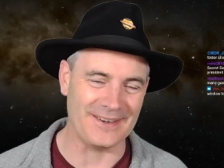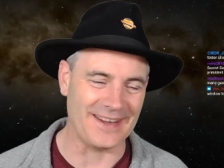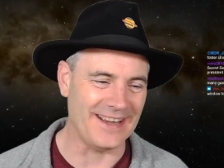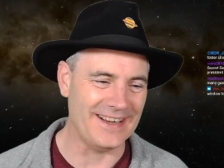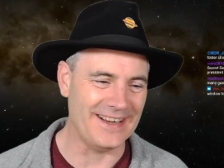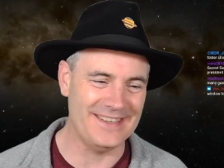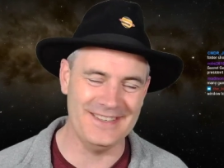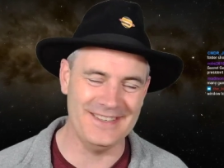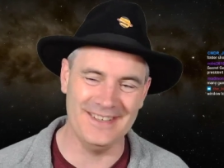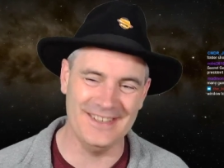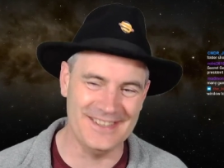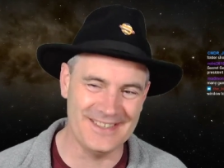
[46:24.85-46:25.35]
Okay,
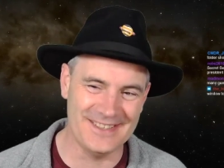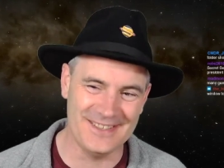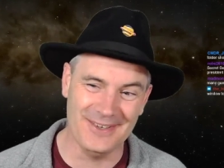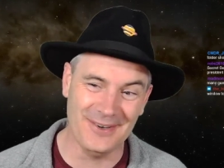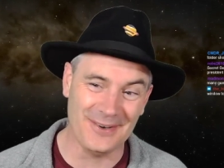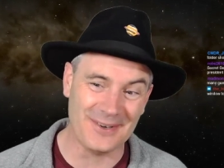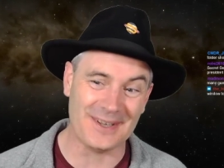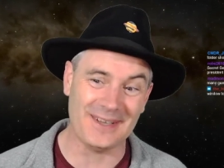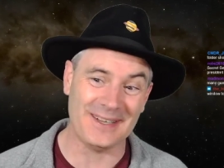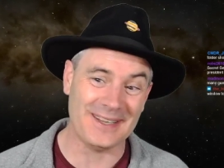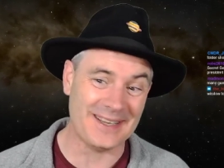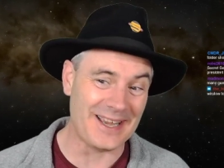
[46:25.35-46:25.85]
it's
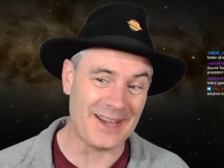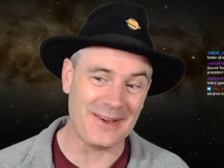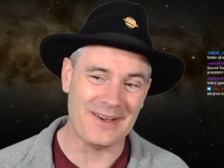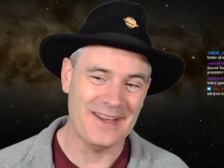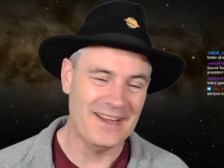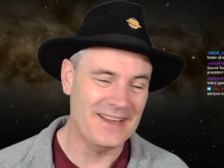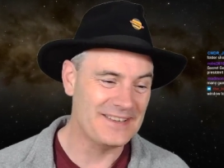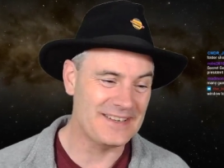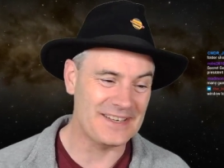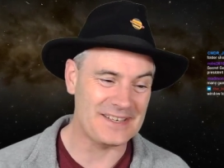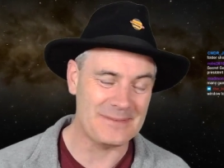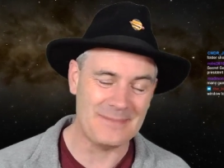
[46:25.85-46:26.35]
not going to go.
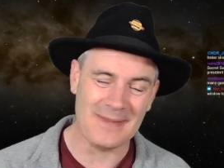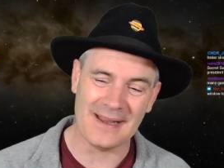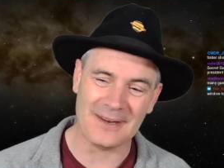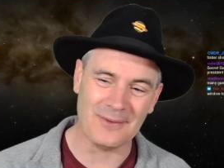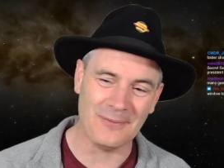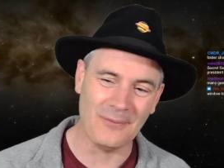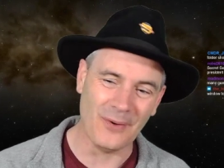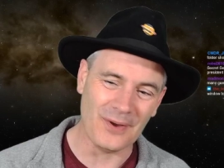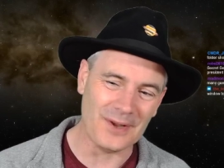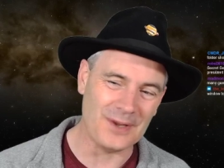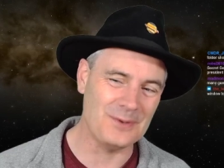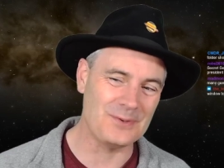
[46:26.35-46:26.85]
It doesn't
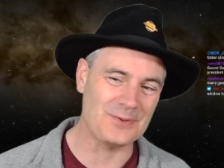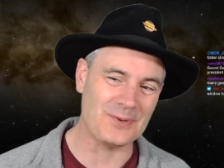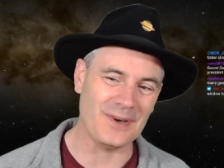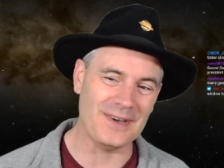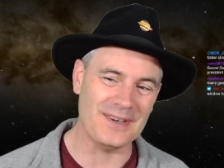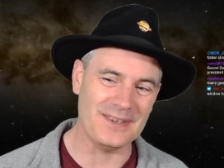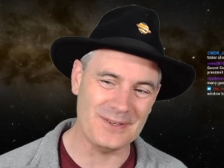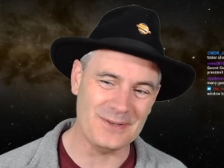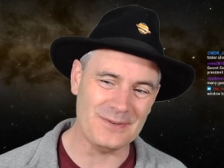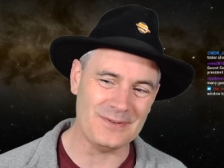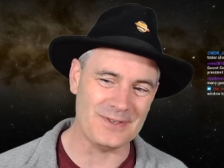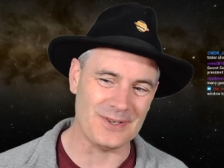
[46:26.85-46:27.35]
matter what you
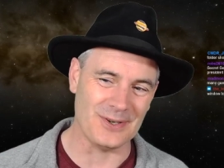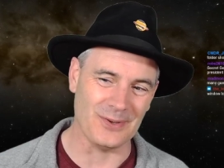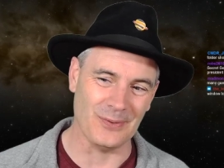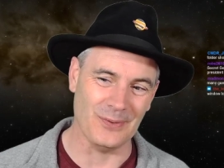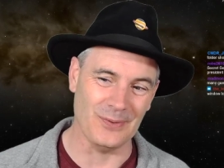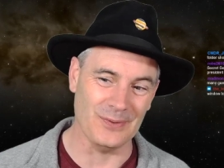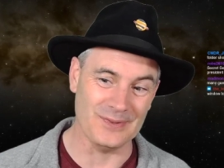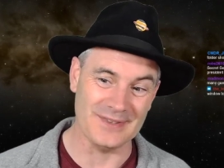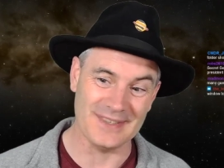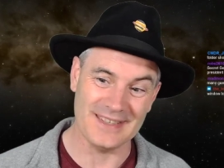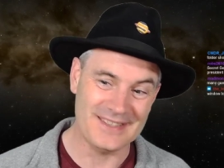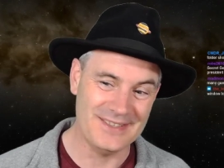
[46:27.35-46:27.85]
try and do to your
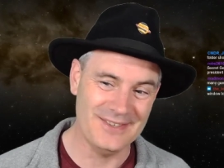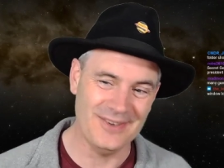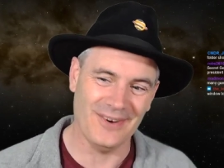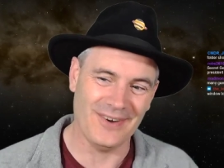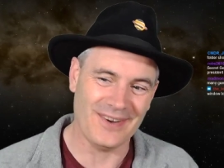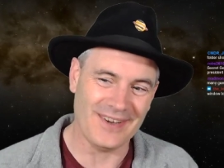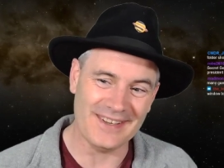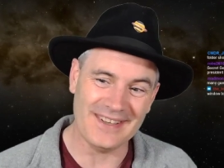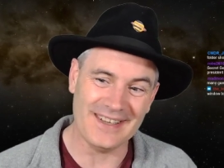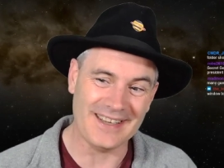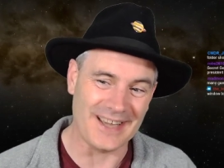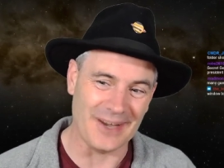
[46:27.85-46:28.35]
horse. He's
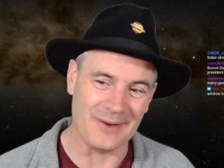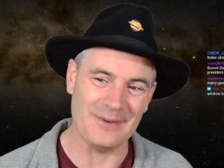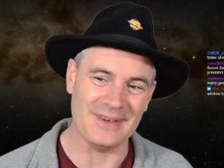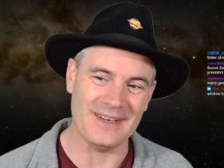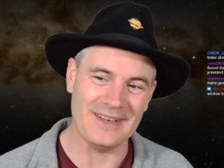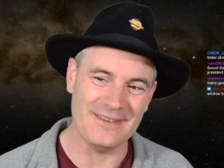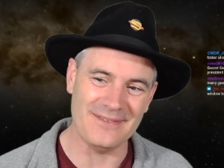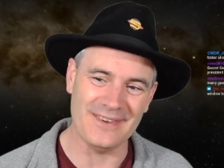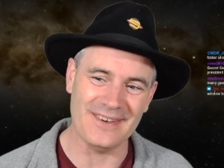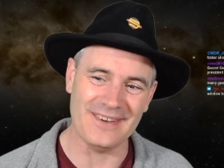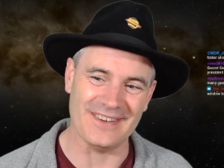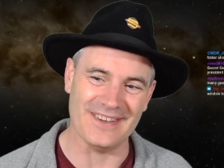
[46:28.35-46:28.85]
not going to go
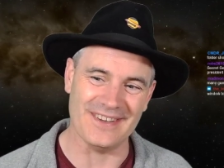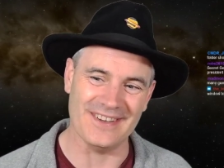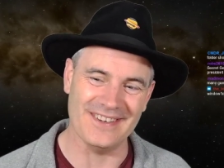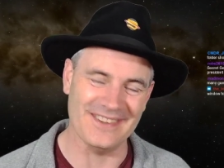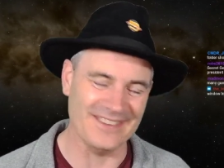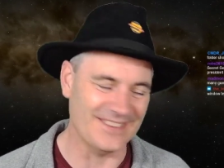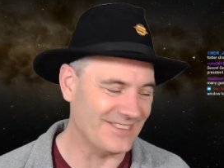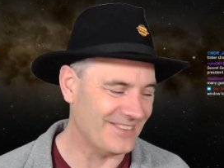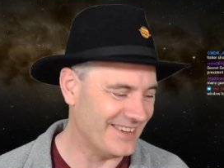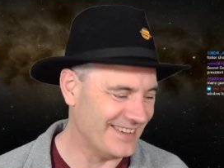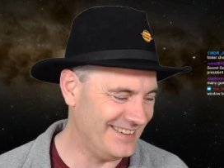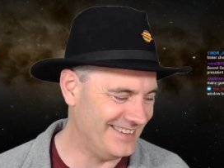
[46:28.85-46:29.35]
any further.
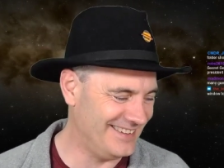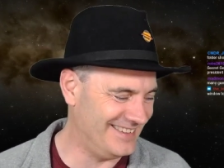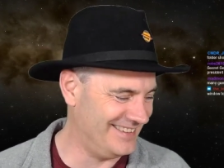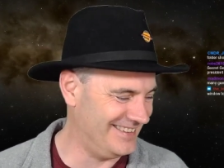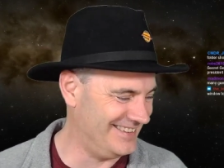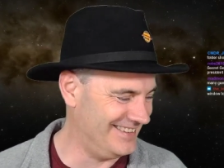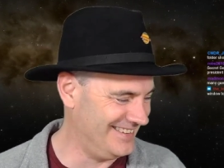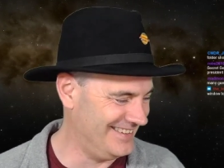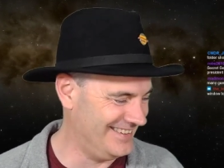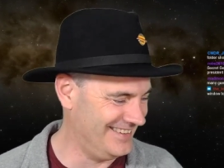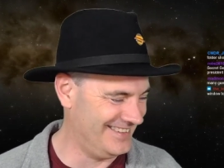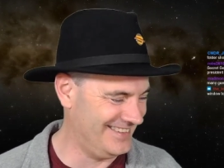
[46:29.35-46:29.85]
All right.
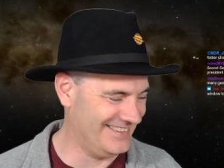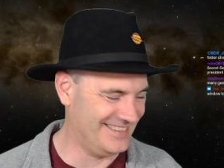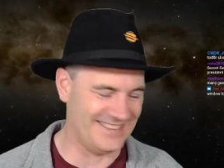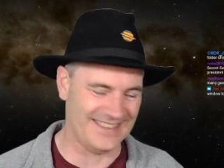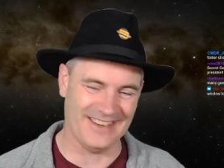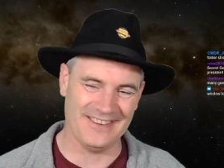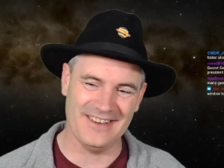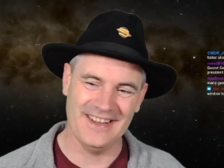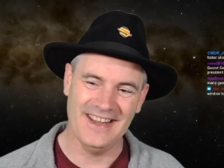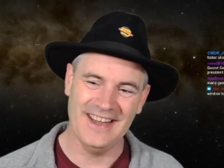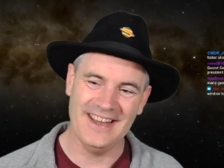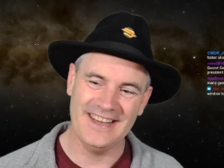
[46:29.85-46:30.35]

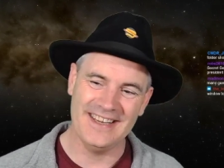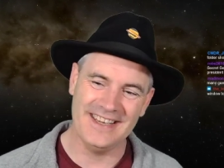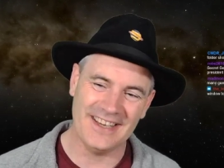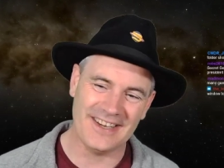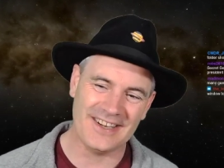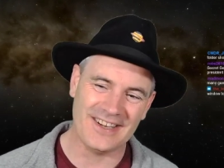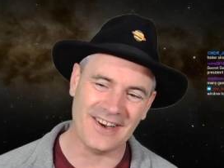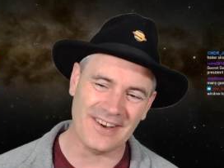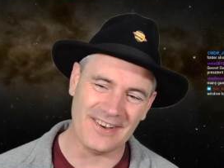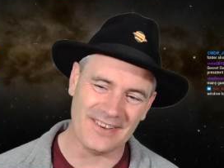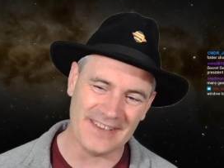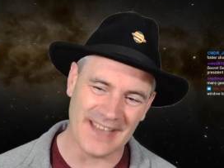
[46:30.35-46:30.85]
So
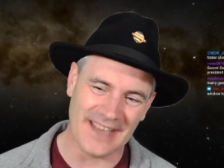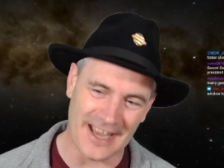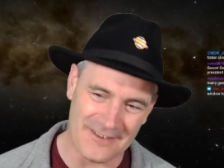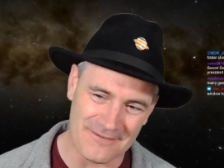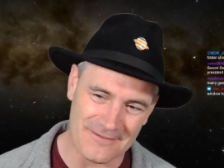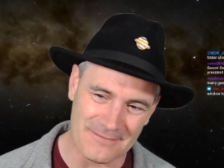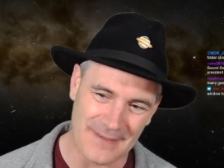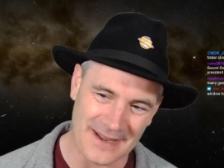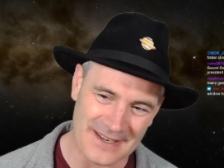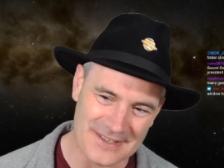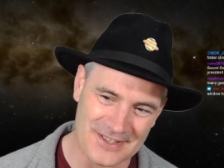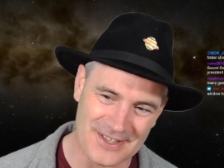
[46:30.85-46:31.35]
you can't
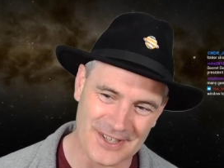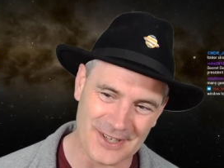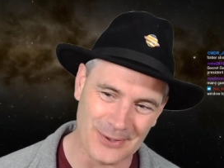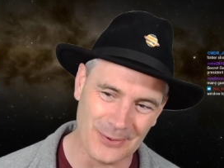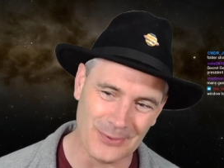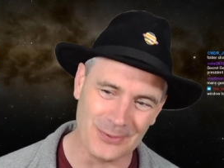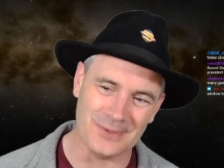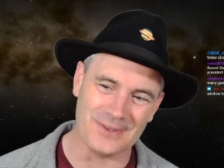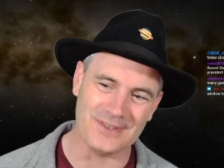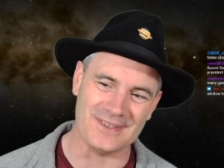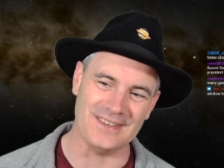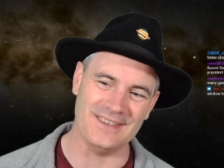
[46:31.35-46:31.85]
have magic
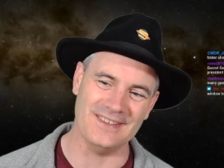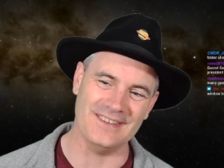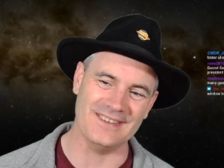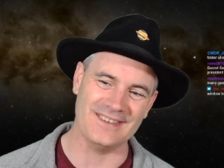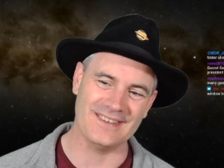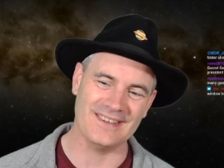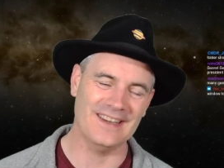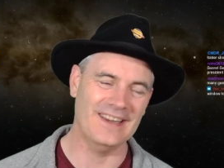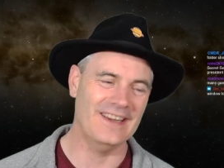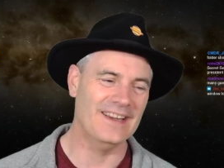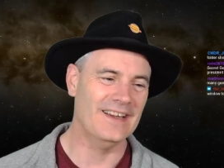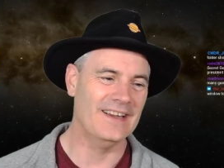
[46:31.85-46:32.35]

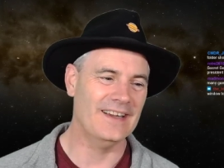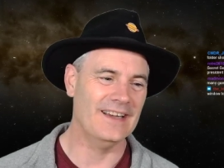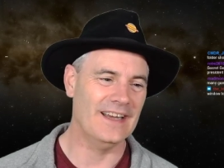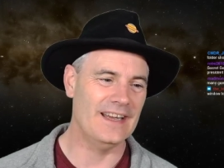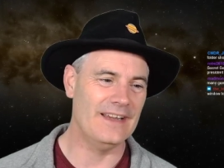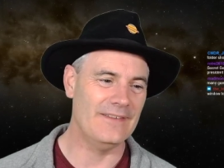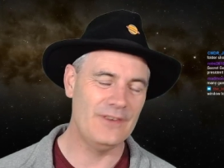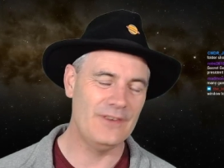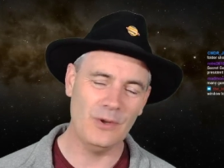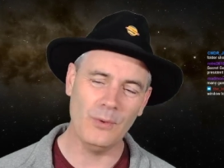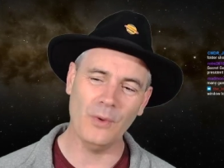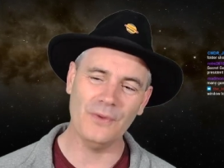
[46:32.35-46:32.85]
horses.
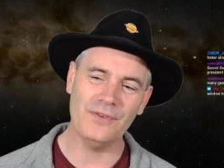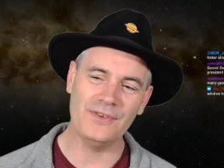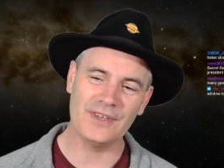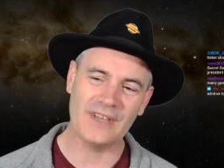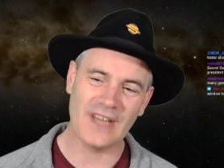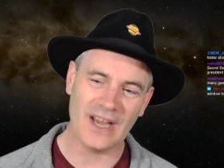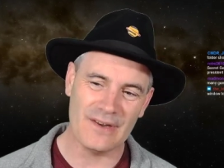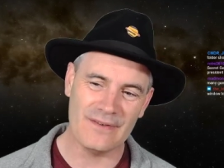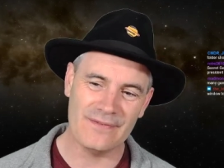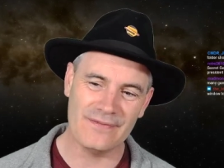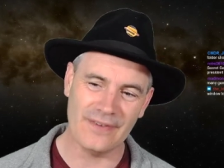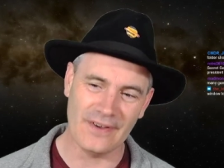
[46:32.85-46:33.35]
If you want to
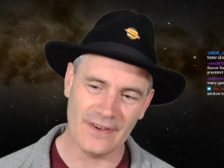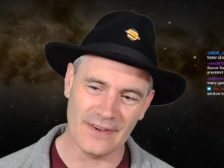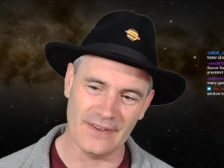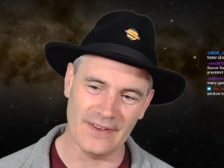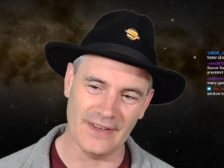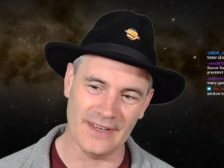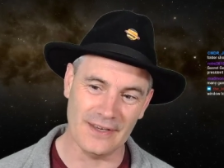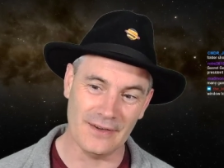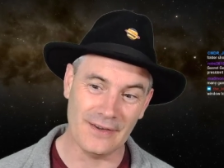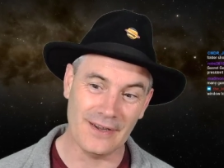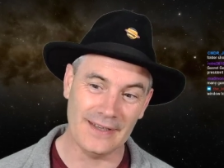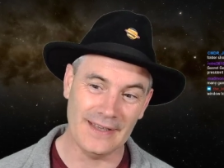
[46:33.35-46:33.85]
go
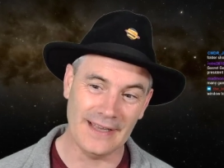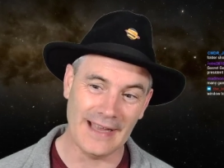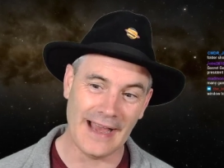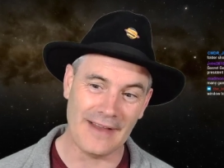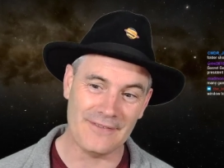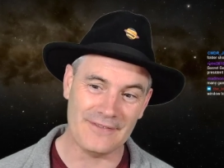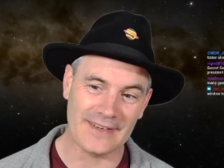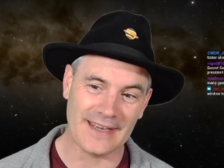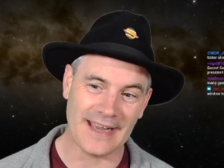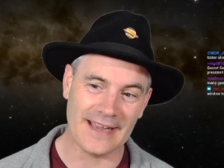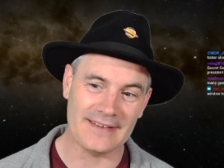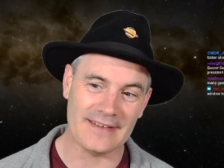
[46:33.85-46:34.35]
further, you're going to
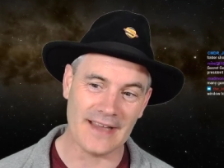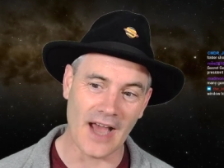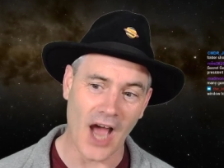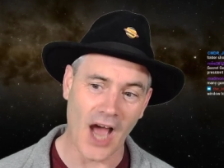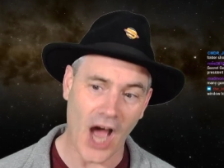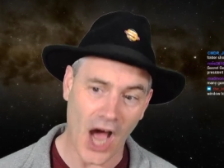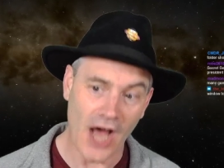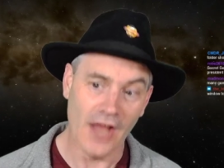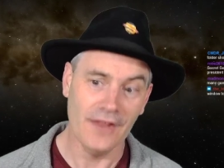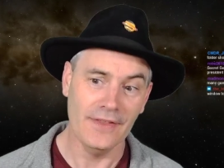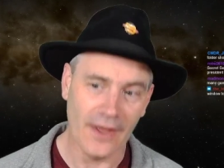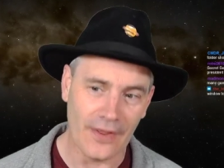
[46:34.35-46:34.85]
have to get
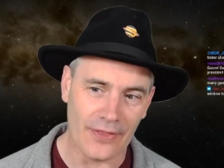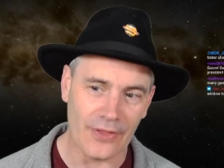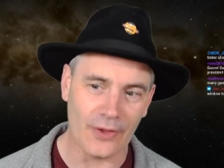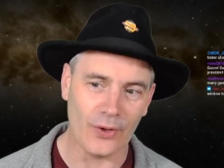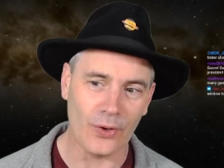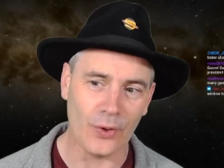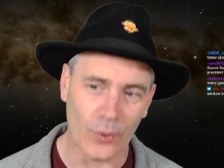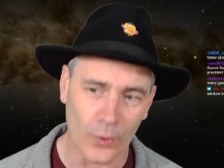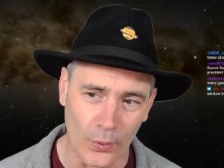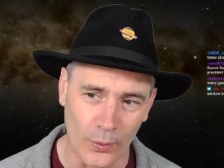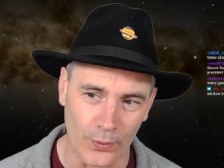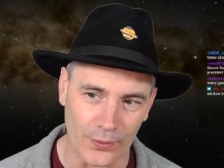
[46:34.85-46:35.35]
another
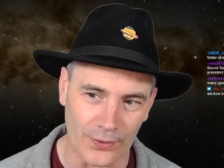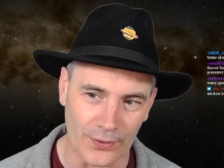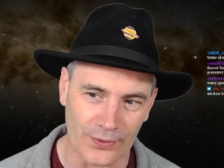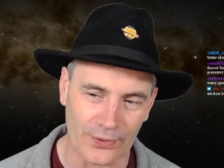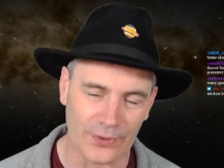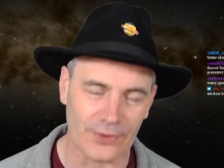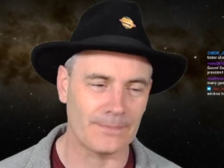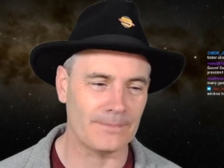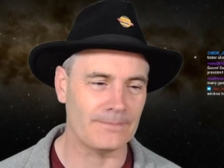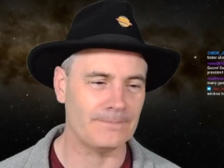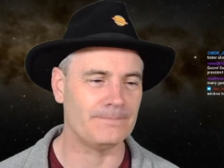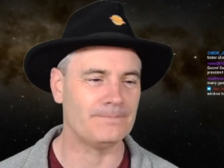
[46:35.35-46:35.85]

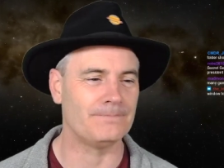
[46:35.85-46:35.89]
horse.